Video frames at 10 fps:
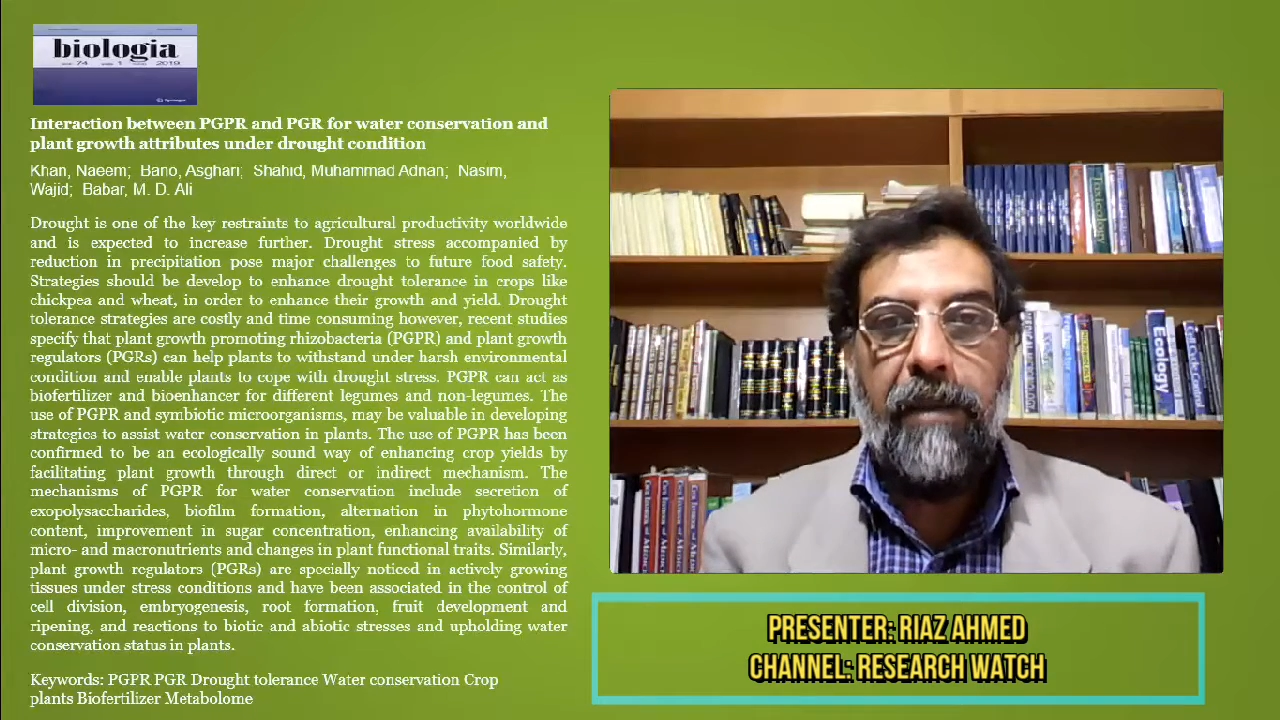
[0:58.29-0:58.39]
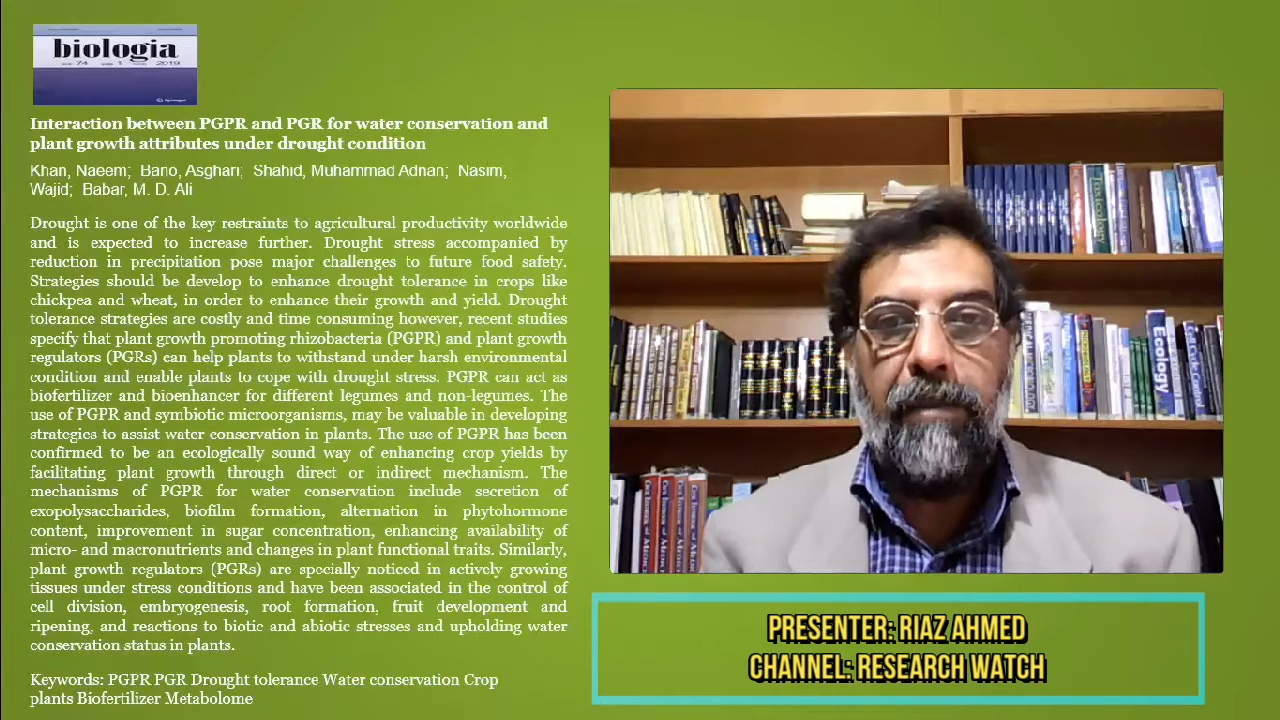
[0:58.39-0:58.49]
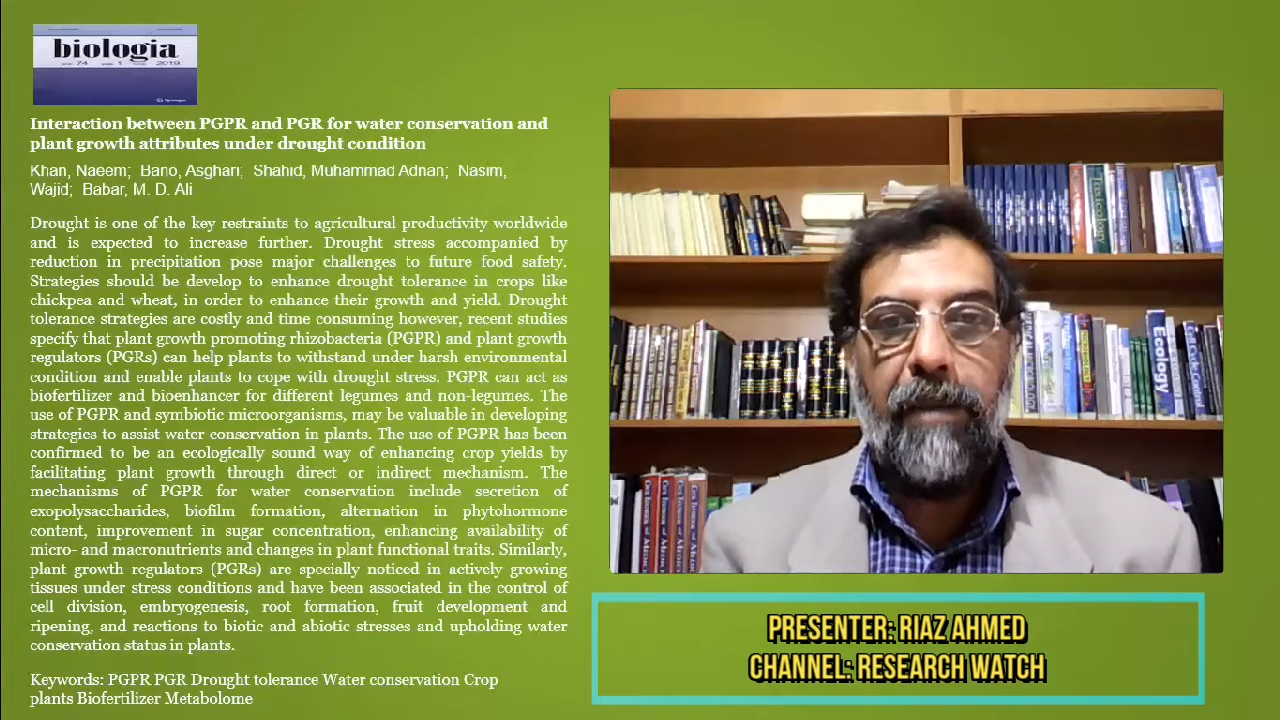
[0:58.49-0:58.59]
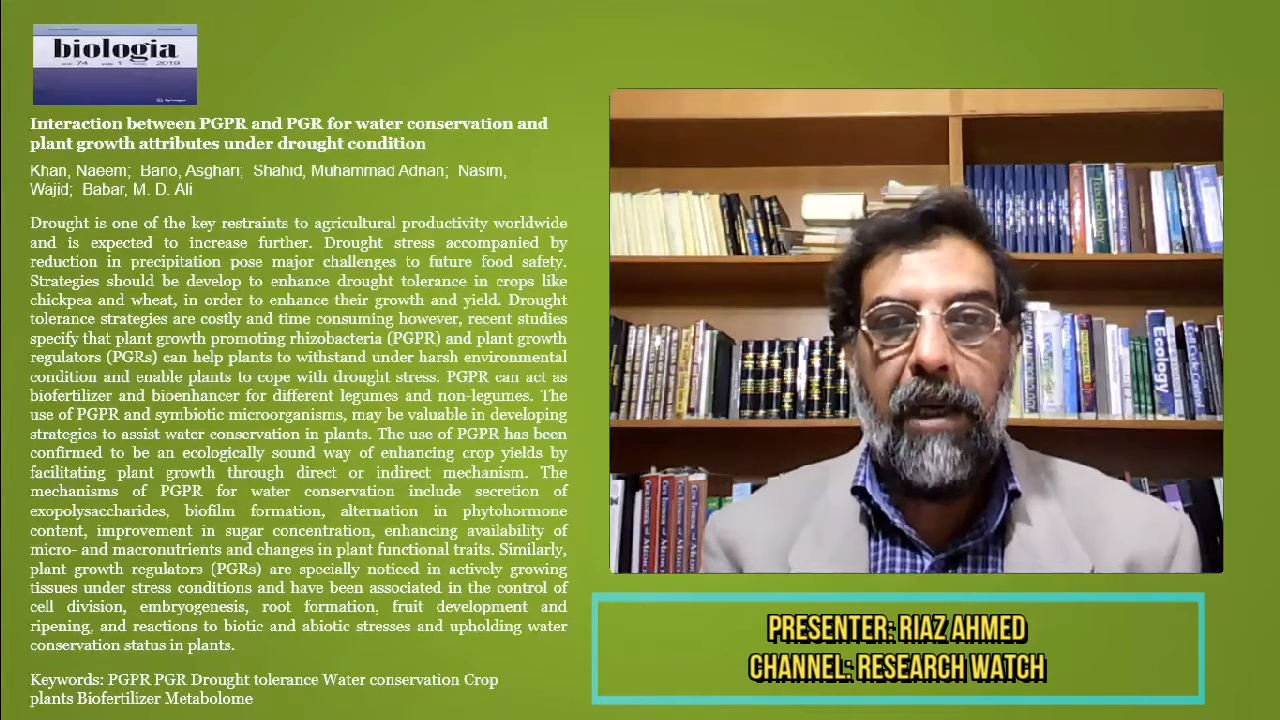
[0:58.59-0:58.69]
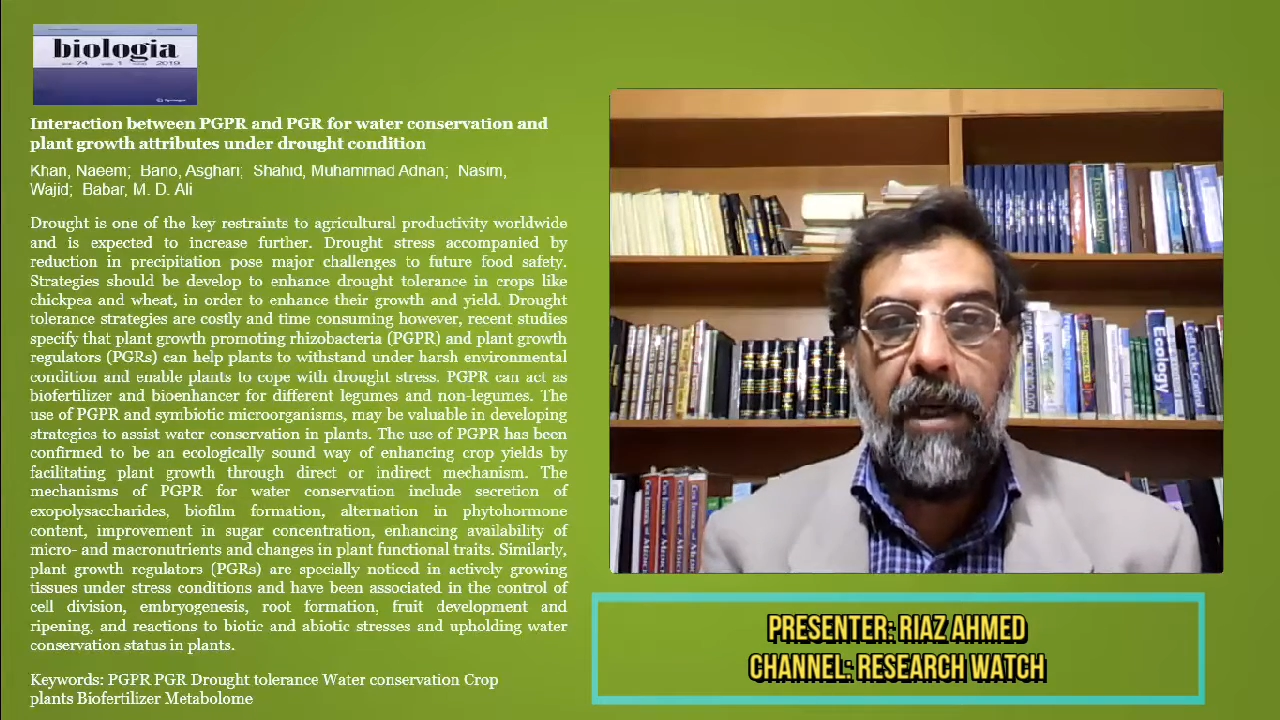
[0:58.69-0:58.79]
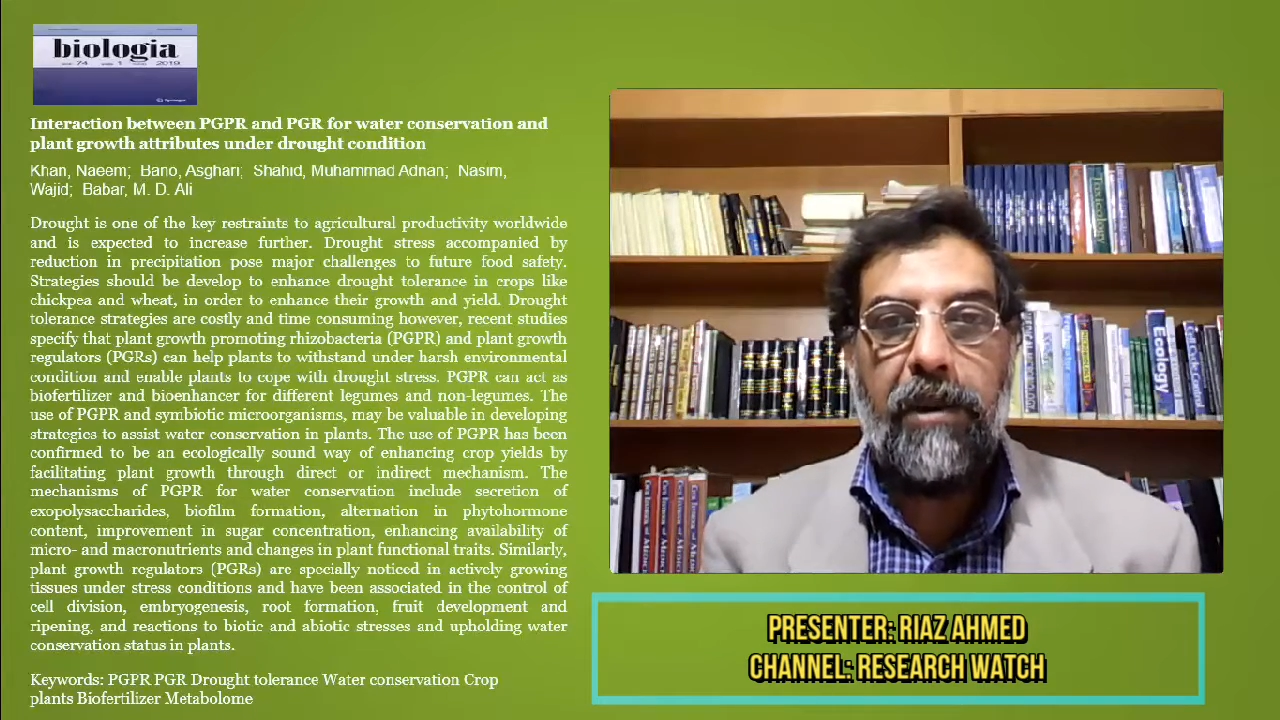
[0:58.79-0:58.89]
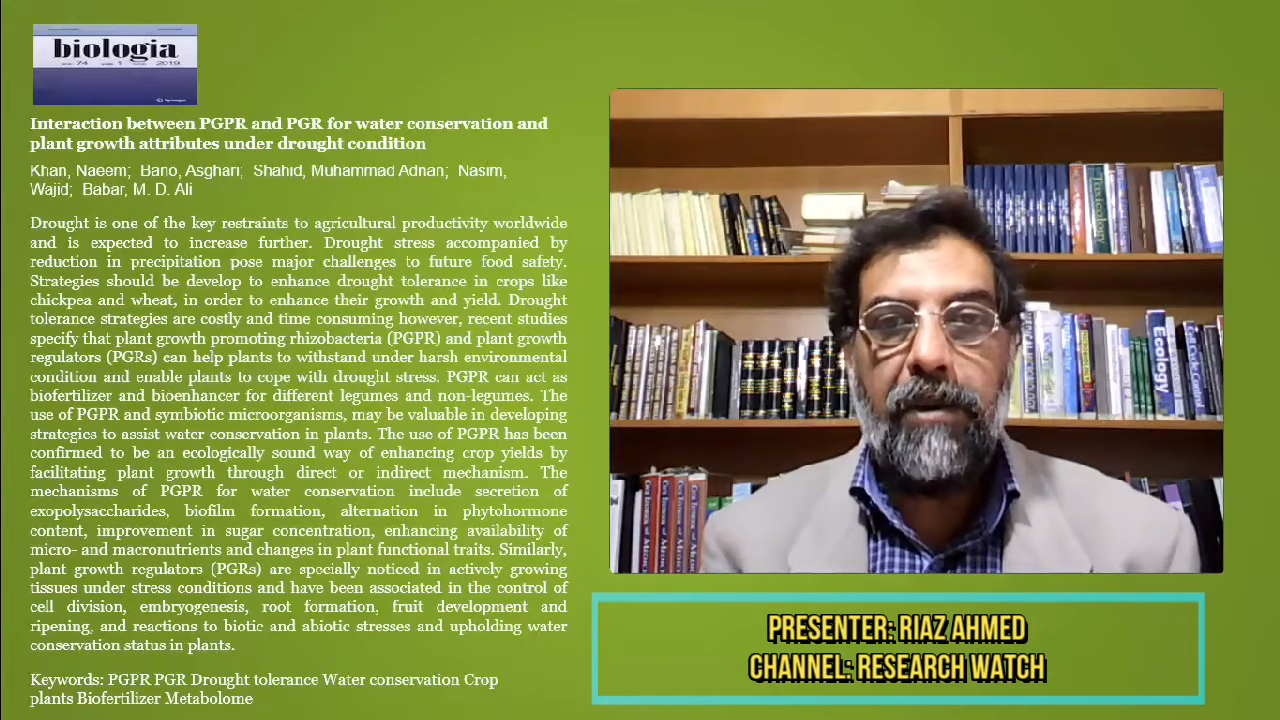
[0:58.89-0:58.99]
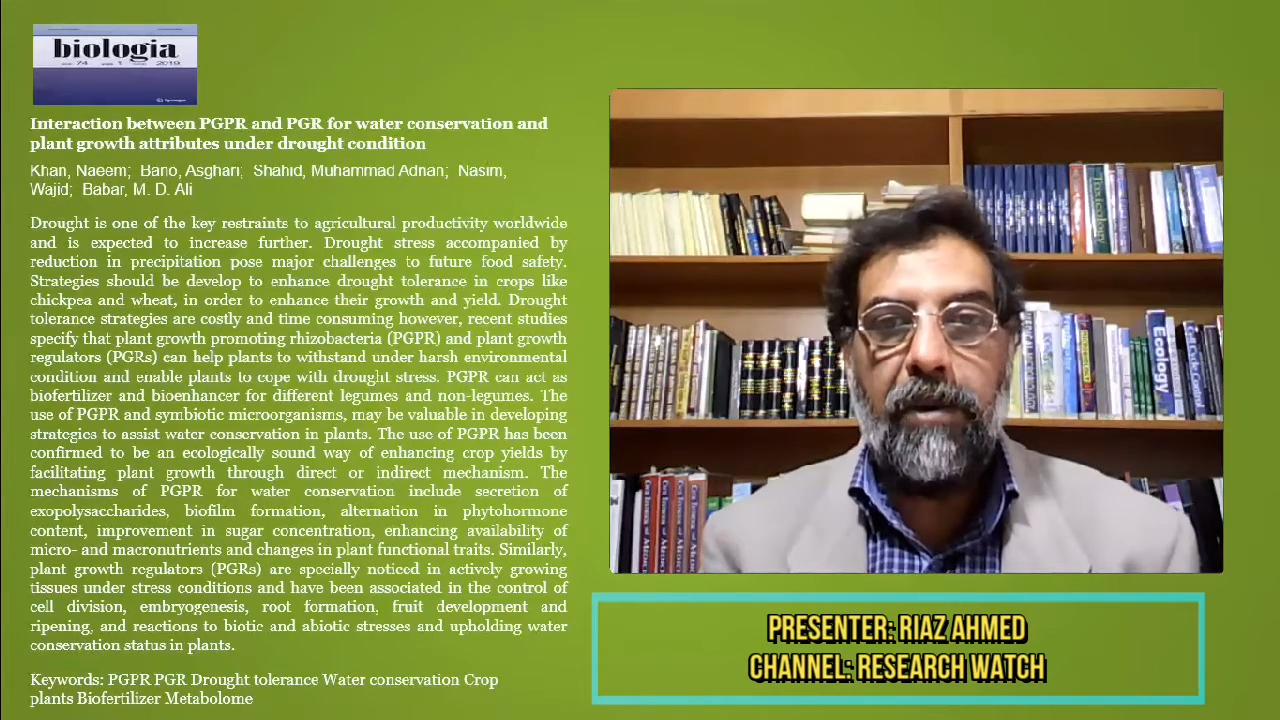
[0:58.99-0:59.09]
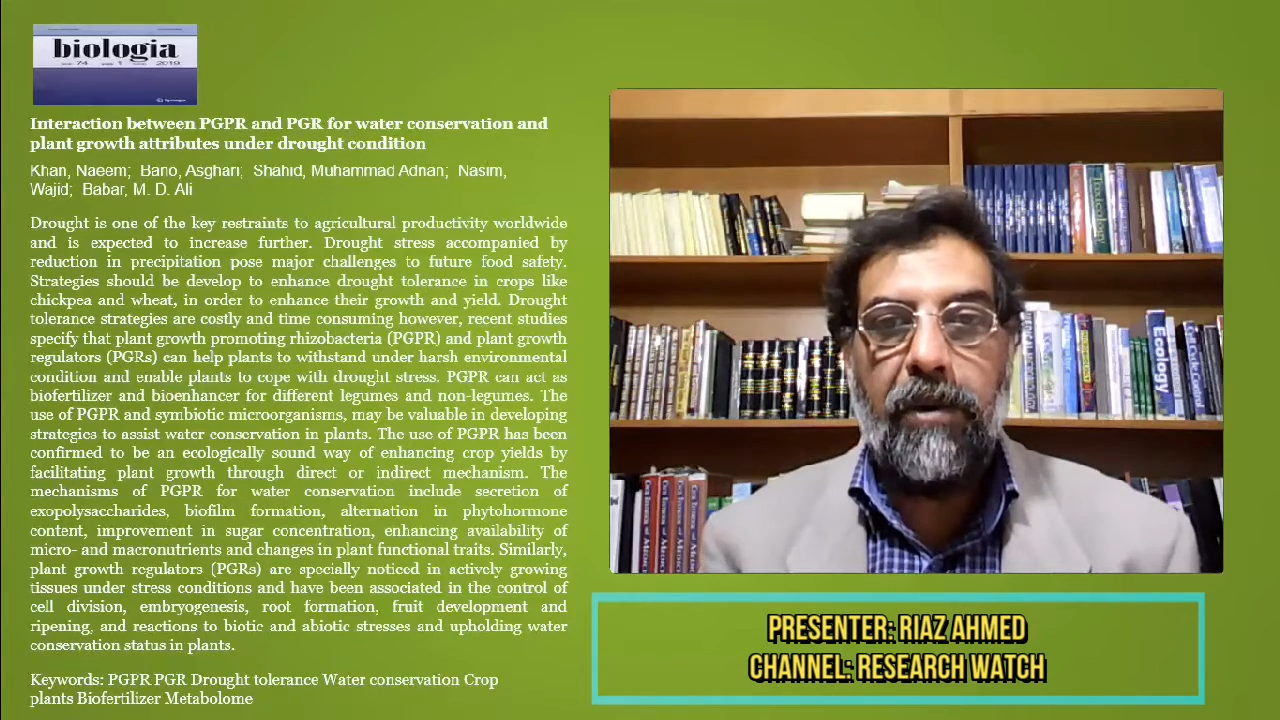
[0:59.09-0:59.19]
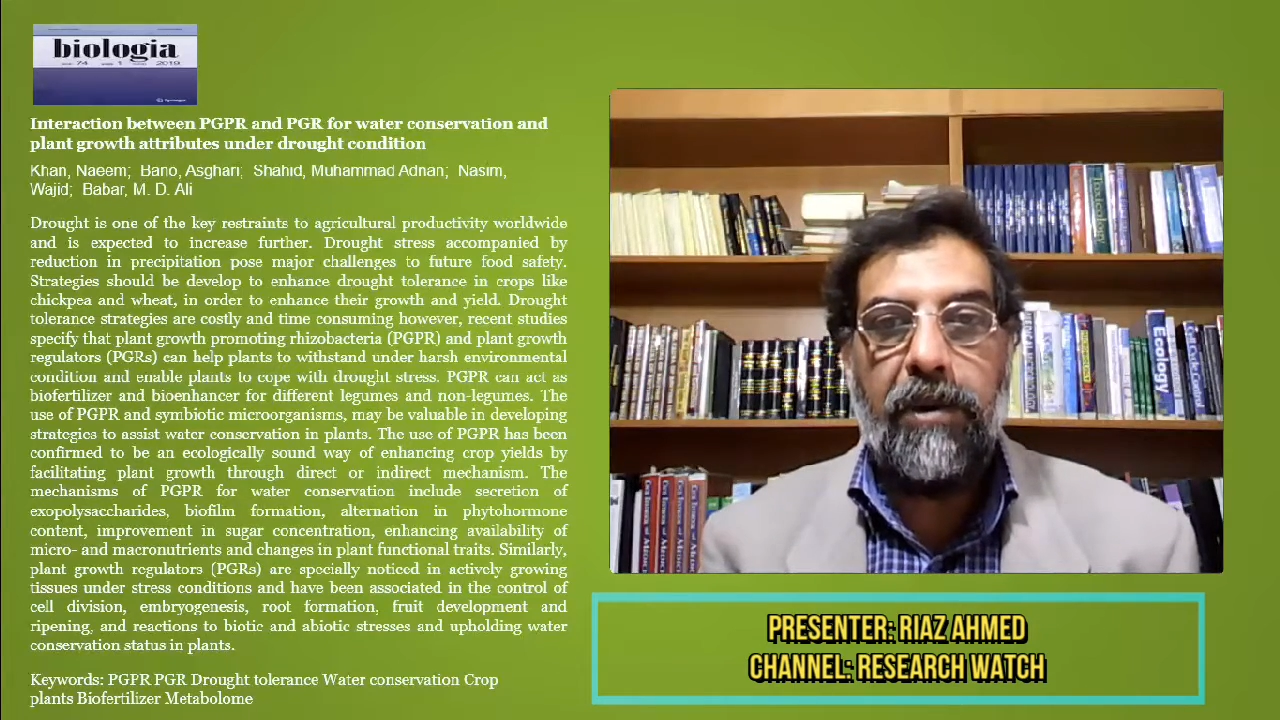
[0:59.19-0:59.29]
plant
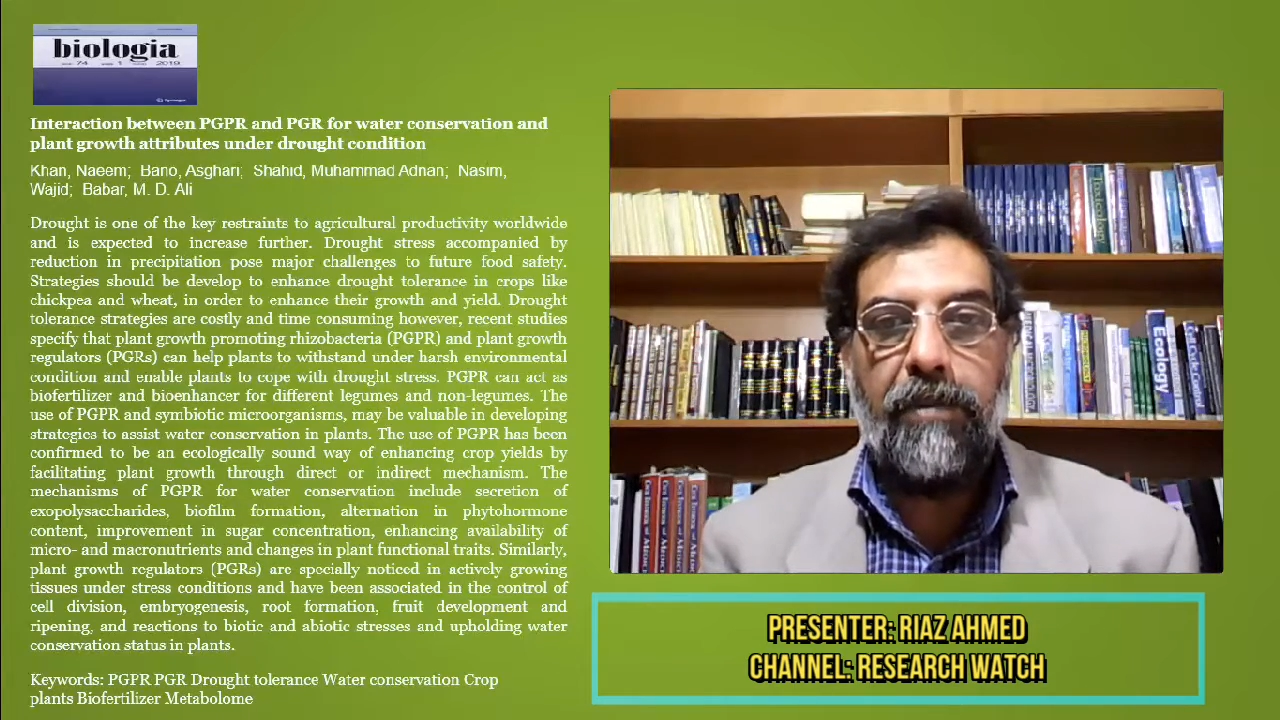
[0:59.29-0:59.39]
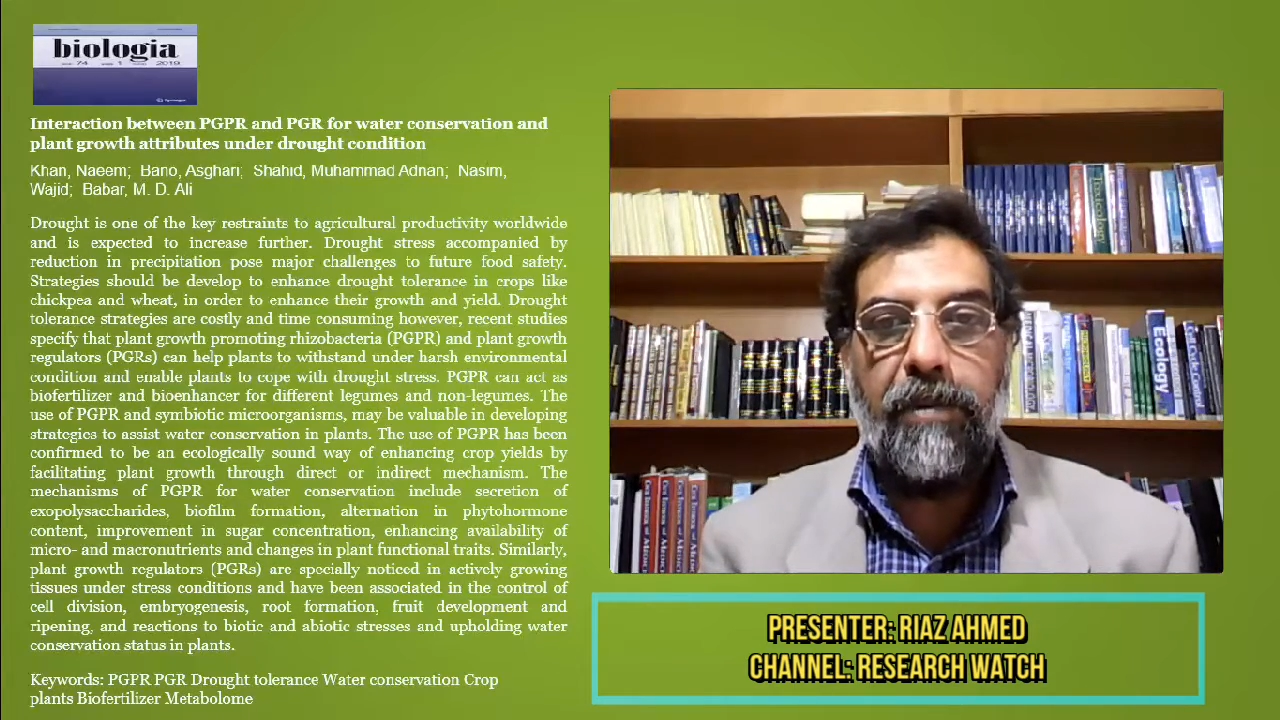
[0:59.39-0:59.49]
growth